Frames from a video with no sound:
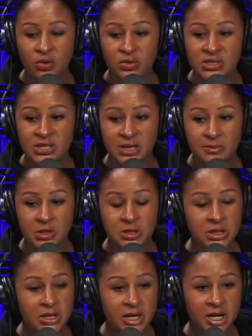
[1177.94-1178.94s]
Tim
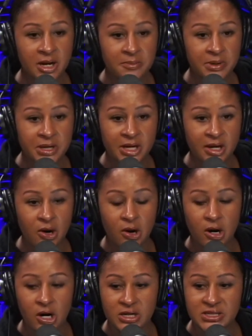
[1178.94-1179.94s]
Cook and company
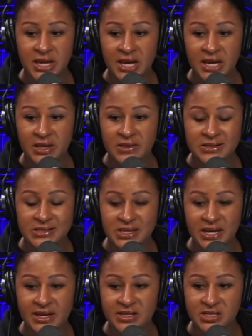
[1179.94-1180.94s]
are taking the
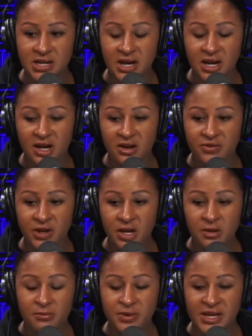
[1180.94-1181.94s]
stance of
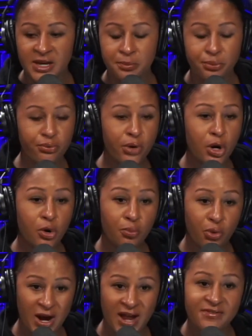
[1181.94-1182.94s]
being
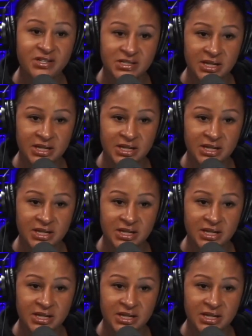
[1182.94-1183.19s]
pro-privacy.